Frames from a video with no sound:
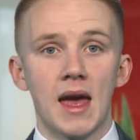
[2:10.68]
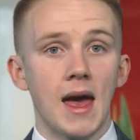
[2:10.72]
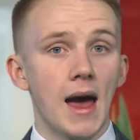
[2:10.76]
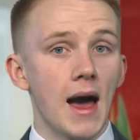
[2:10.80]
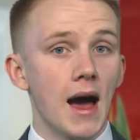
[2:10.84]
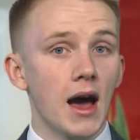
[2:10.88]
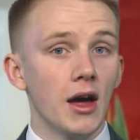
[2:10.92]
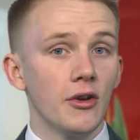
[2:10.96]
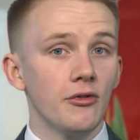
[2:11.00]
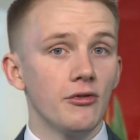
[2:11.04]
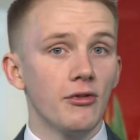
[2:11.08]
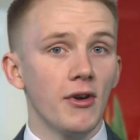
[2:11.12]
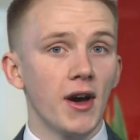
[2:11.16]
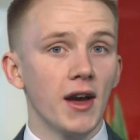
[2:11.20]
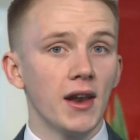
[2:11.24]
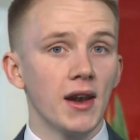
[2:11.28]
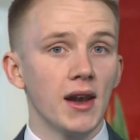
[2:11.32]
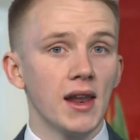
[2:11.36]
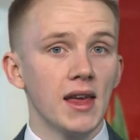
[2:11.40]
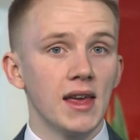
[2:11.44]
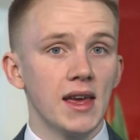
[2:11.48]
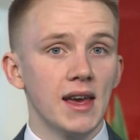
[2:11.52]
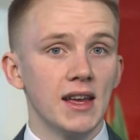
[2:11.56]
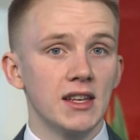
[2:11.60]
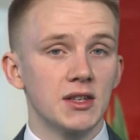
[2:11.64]
And
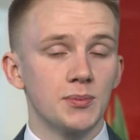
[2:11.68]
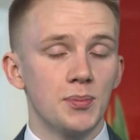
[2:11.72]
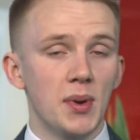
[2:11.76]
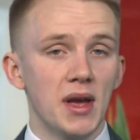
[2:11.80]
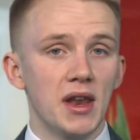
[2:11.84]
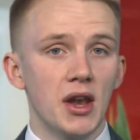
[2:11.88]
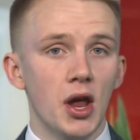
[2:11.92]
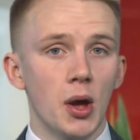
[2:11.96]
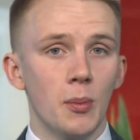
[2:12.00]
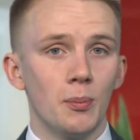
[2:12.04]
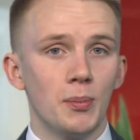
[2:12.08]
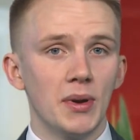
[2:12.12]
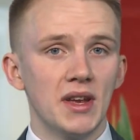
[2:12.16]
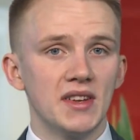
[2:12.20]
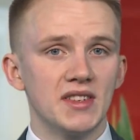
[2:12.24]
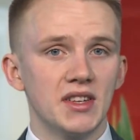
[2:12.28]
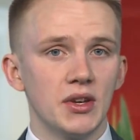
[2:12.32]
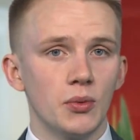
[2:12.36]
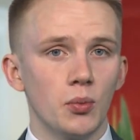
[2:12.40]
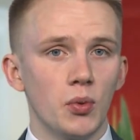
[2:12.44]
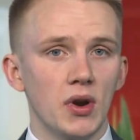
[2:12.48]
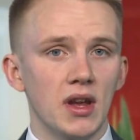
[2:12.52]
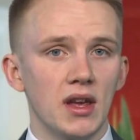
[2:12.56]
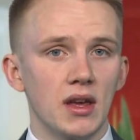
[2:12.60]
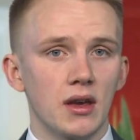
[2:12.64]
finally, it's been a busy
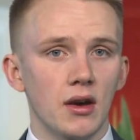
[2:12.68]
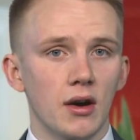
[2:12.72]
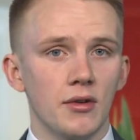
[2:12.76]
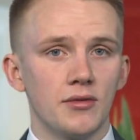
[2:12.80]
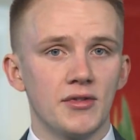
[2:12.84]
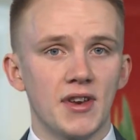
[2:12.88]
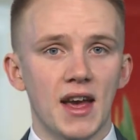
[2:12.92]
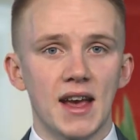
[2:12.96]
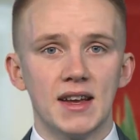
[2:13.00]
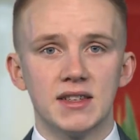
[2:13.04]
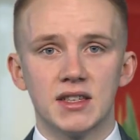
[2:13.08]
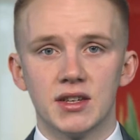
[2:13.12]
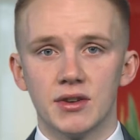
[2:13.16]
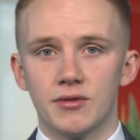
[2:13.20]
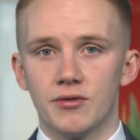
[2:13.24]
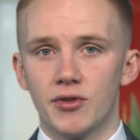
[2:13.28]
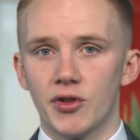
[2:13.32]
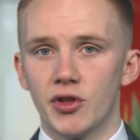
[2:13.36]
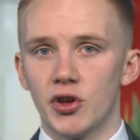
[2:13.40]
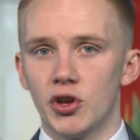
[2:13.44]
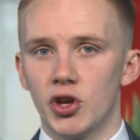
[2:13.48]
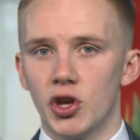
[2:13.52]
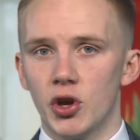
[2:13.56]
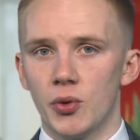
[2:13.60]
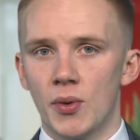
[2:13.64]
week of data for
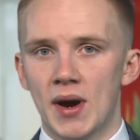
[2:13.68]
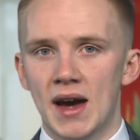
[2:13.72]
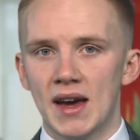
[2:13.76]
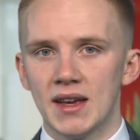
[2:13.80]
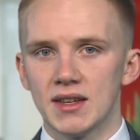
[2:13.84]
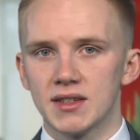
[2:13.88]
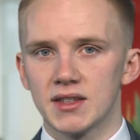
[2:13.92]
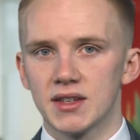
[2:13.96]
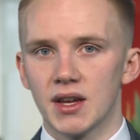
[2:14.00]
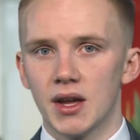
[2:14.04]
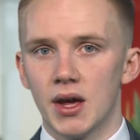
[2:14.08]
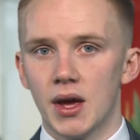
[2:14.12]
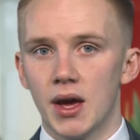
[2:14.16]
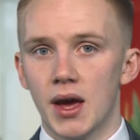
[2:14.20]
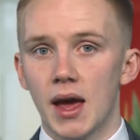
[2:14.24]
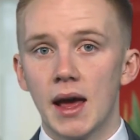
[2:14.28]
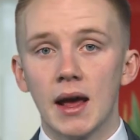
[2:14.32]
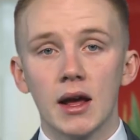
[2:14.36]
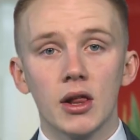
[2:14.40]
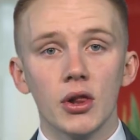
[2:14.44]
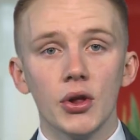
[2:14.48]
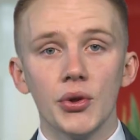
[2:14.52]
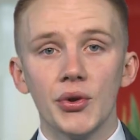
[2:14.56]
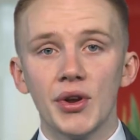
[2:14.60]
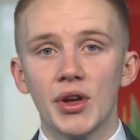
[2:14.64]
the US,
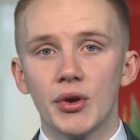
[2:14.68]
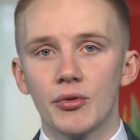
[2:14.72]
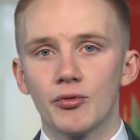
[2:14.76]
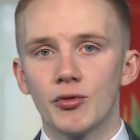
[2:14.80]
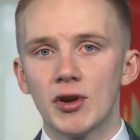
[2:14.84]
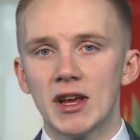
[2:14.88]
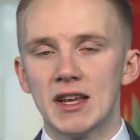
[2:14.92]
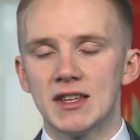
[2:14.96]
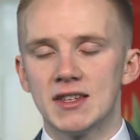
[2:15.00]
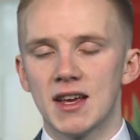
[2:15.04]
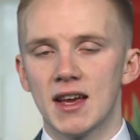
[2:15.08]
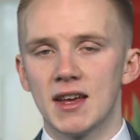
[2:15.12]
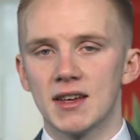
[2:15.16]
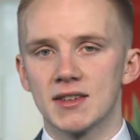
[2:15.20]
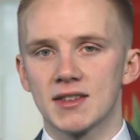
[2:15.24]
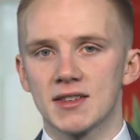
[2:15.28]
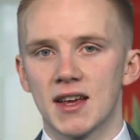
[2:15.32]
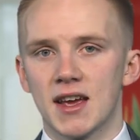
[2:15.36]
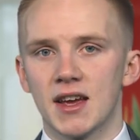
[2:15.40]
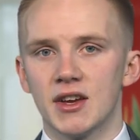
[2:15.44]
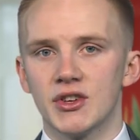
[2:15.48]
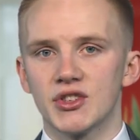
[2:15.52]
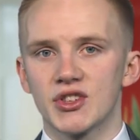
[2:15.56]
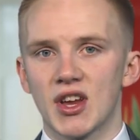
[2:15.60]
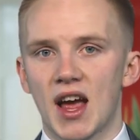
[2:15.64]
including retail
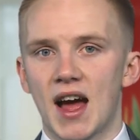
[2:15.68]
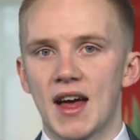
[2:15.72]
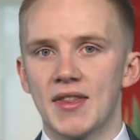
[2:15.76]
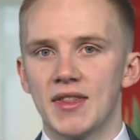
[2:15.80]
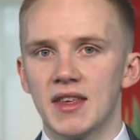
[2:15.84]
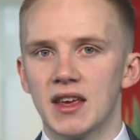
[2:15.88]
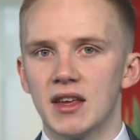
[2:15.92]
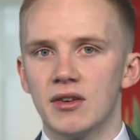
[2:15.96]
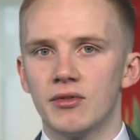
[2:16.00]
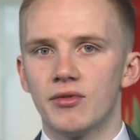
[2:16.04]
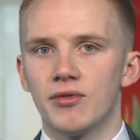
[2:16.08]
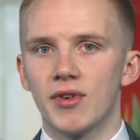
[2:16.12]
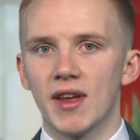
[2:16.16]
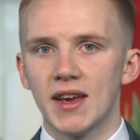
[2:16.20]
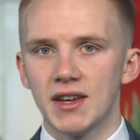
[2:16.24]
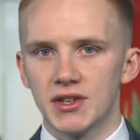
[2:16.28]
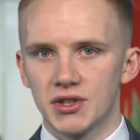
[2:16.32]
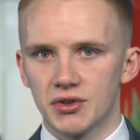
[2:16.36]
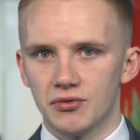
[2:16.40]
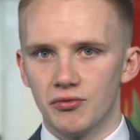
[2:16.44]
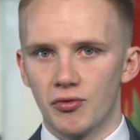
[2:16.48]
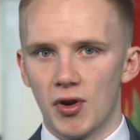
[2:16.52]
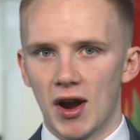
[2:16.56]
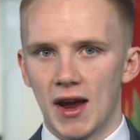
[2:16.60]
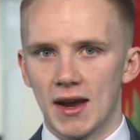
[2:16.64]
sales and the
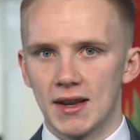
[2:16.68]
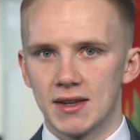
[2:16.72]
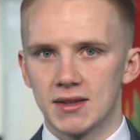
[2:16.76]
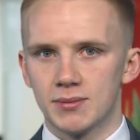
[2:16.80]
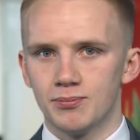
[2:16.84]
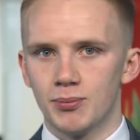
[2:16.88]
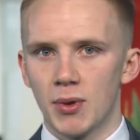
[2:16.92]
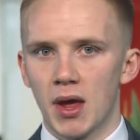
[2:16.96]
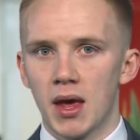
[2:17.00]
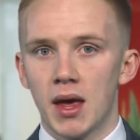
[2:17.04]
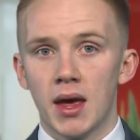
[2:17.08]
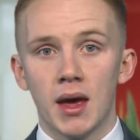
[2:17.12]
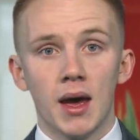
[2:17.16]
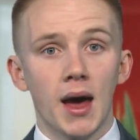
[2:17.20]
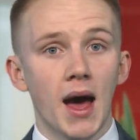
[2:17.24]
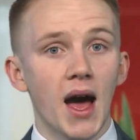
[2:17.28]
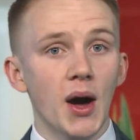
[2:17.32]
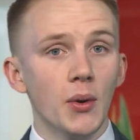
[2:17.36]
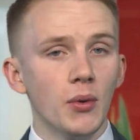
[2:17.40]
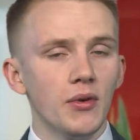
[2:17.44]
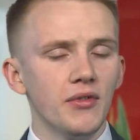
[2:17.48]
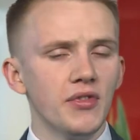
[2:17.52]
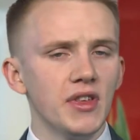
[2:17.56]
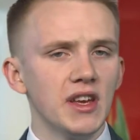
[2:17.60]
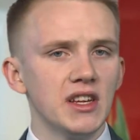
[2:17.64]
inflation rate.
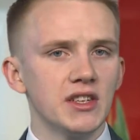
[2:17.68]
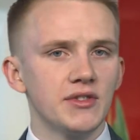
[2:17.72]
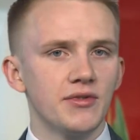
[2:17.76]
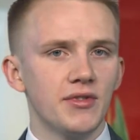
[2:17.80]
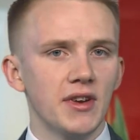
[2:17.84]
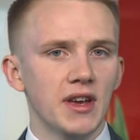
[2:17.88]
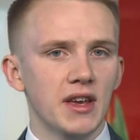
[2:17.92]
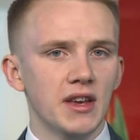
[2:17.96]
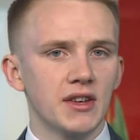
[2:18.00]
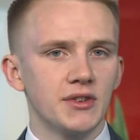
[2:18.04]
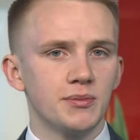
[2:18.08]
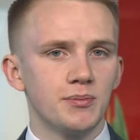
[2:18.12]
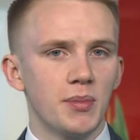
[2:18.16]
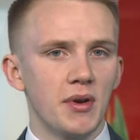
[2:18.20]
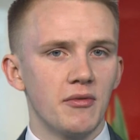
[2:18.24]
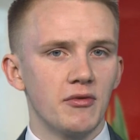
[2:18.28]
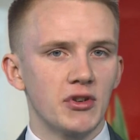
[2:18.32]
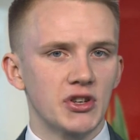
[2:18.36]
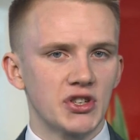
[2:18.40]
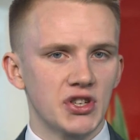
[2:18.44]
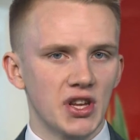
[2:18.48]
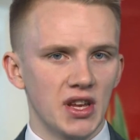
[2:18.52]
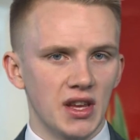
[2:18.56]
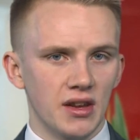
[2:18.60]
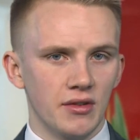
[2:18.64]
How have these figures been
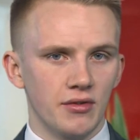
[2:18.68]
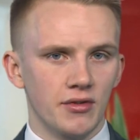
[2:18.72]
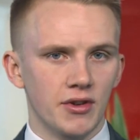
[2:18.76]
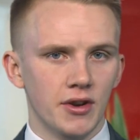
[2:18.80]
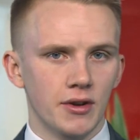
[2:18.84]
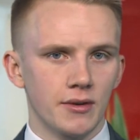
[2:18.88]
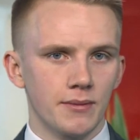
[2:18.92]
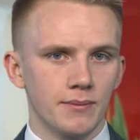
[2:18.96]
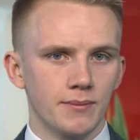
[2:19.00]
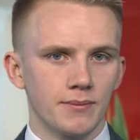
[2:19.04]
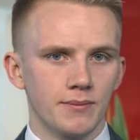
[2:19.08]
received?